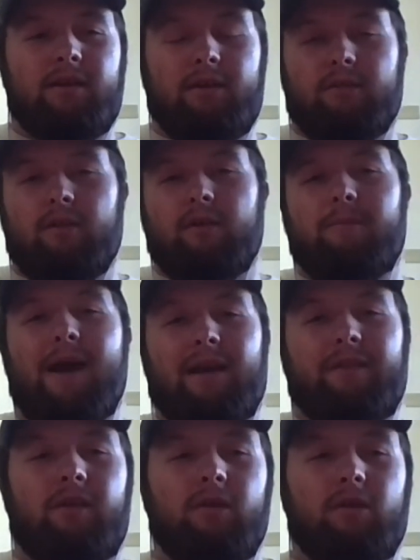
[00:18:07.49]
you know look
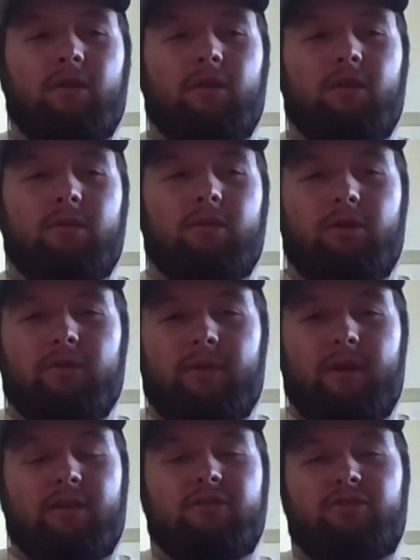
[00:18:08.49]
back at the old bulls we
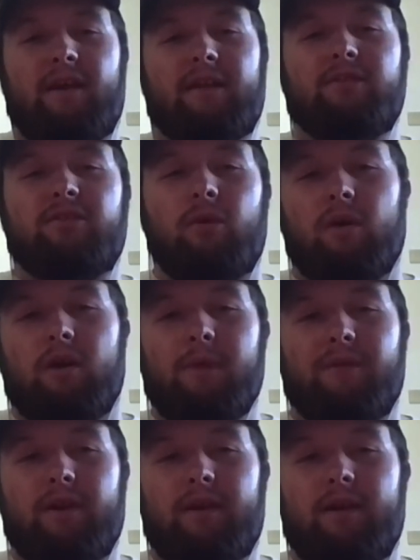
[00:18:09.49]
also try and score them
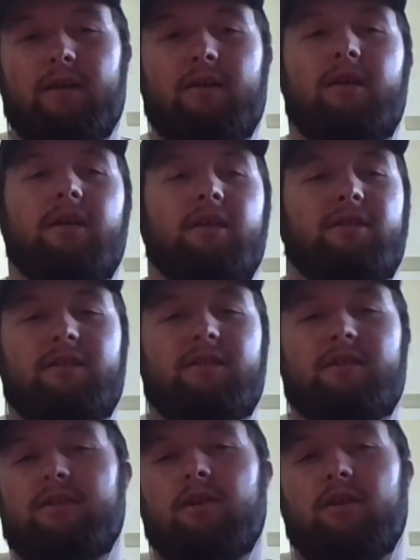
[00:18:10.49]
every year okay
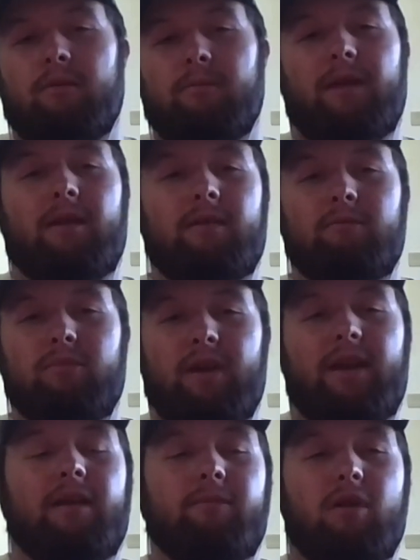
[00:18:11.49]
determine
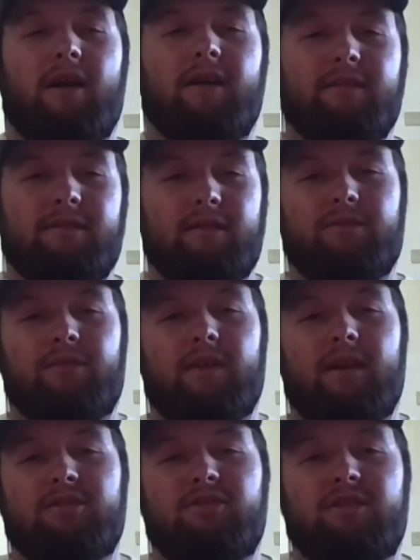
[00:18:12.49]
breeding processes for the
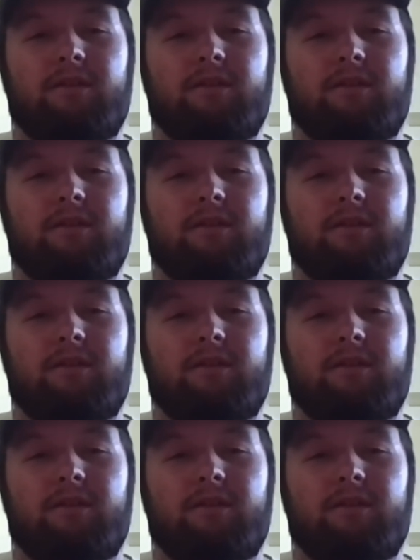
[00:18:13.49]
next